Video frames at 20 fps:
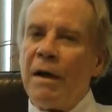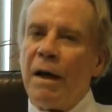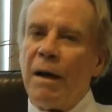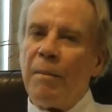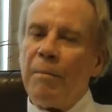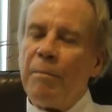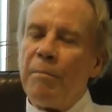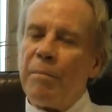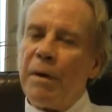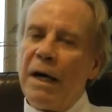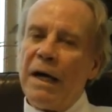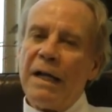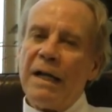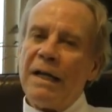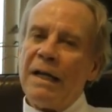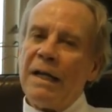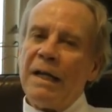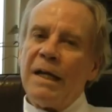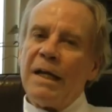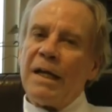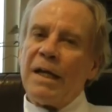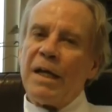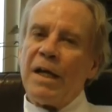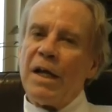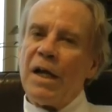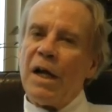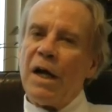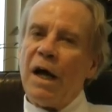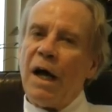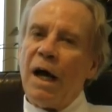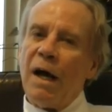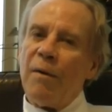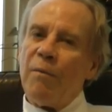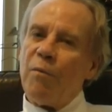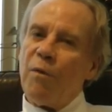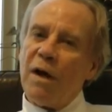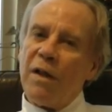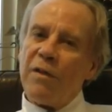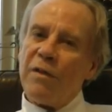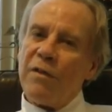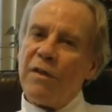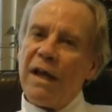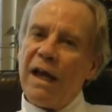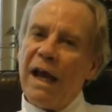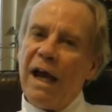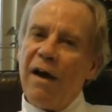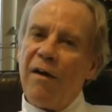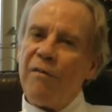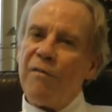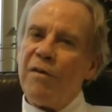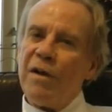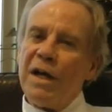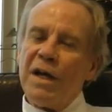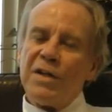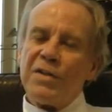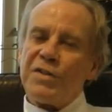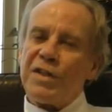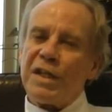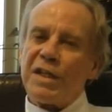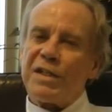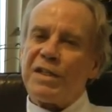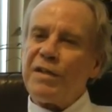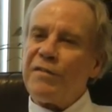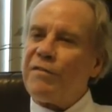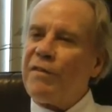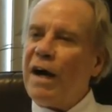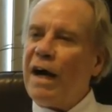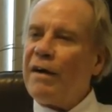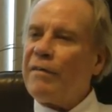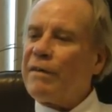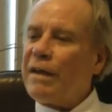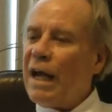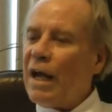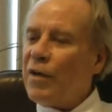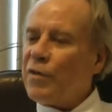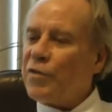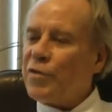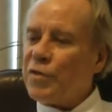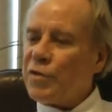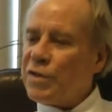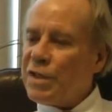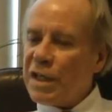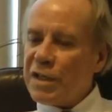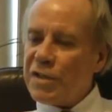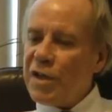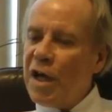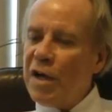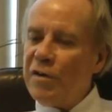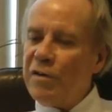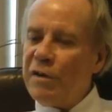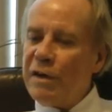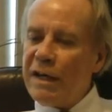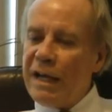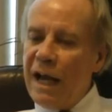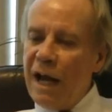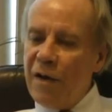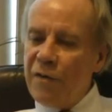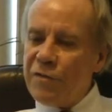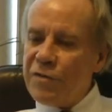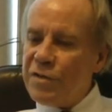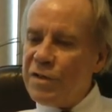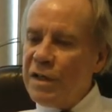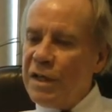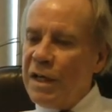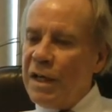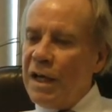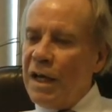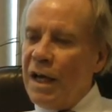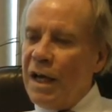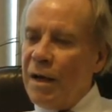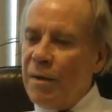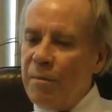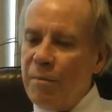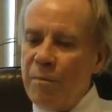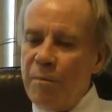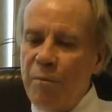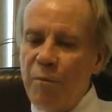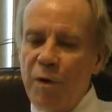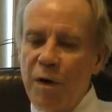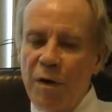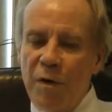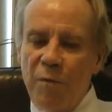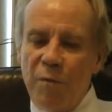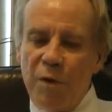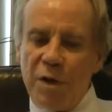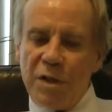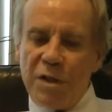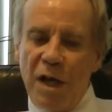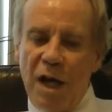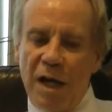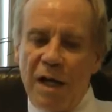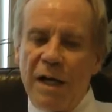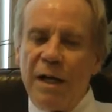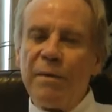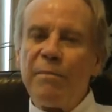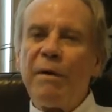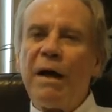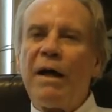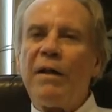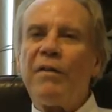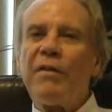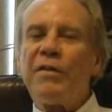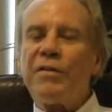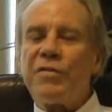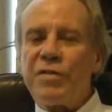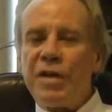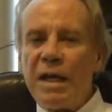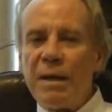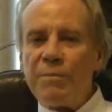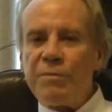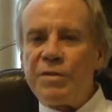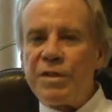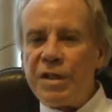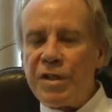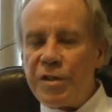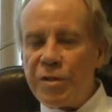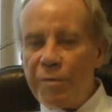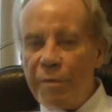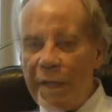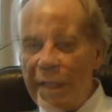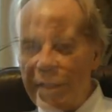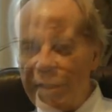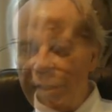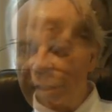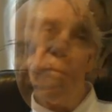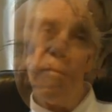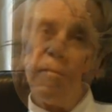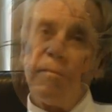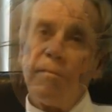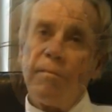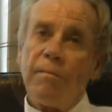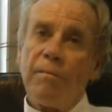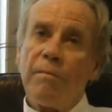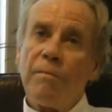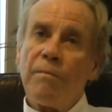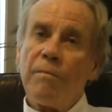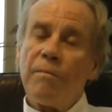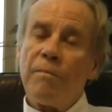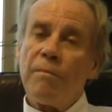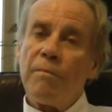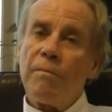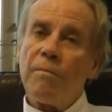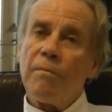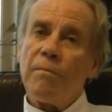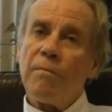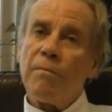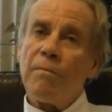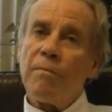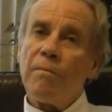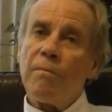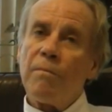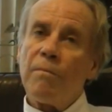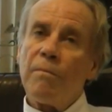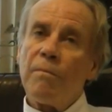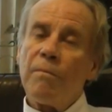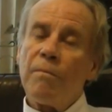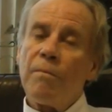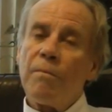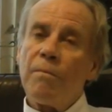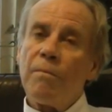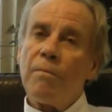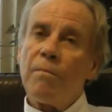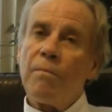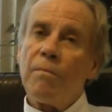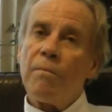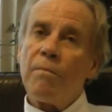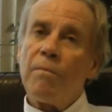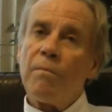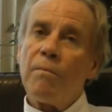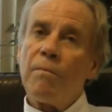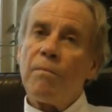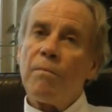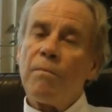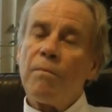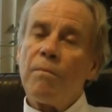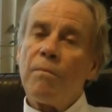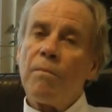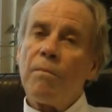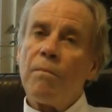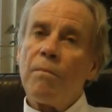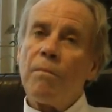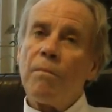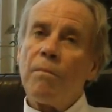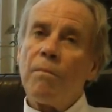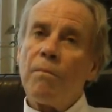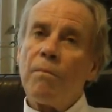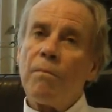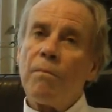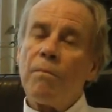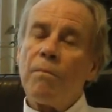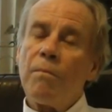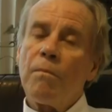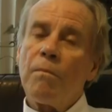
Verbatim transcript: um, but you know, uh, whether they have 65 counts or 600 counts, um, well, we're talking about the same situation. If this case had gone to state court, um,